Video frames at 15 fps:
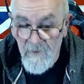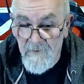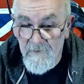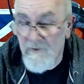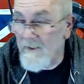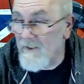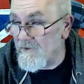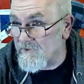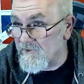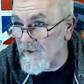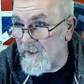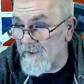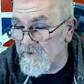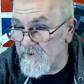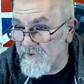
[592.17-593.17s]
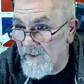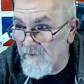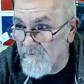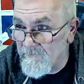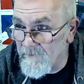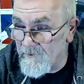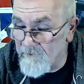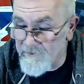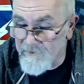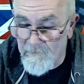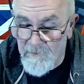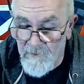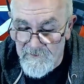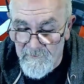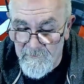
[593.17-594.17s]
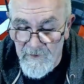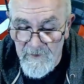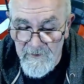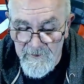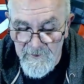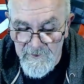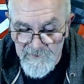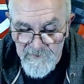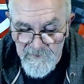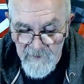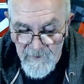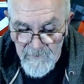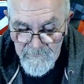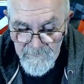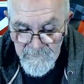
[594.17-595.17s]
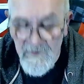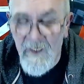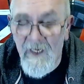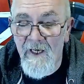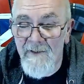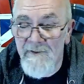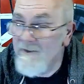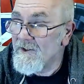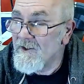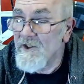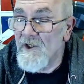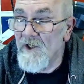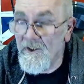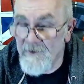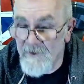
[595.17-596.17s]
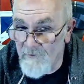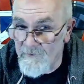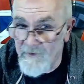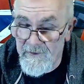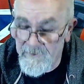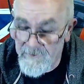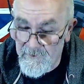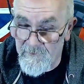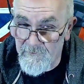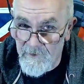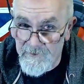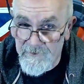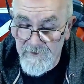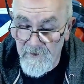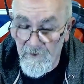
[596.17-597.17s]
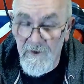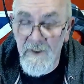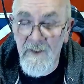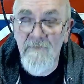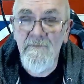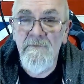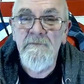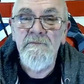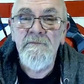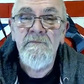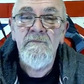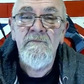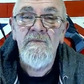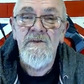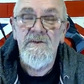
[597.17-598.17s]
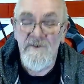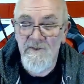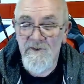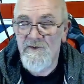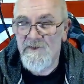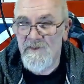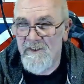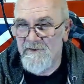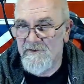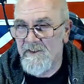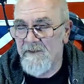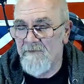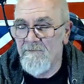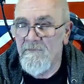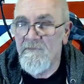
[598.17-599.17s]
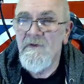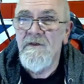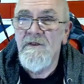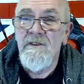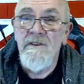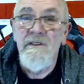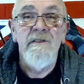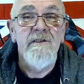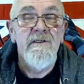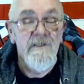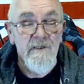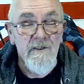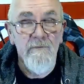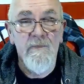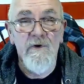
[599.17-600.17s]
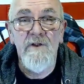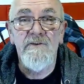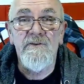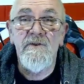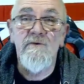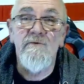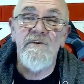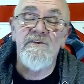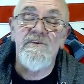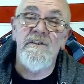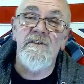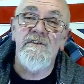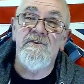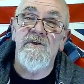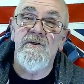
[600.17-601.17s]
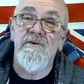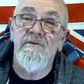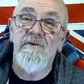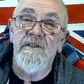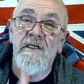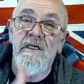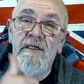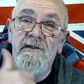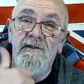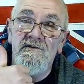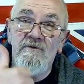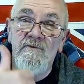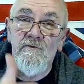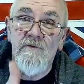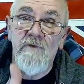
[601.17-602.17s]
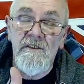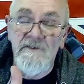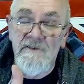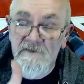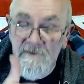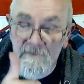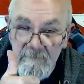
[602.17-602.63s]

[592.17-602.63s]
Get the sledges out, there is a possibility of snow. And don't eat too much chocolate, says him. But until we see each other again, as always,